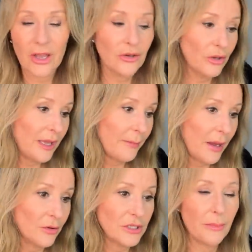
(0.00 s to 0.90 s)
I couldn't get back
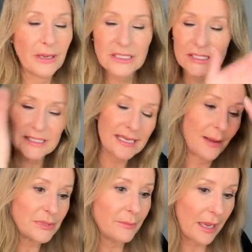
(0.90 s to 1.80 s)
on time. I
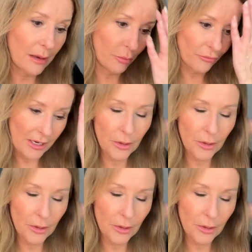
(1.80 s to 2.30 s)
slapped some makeup on really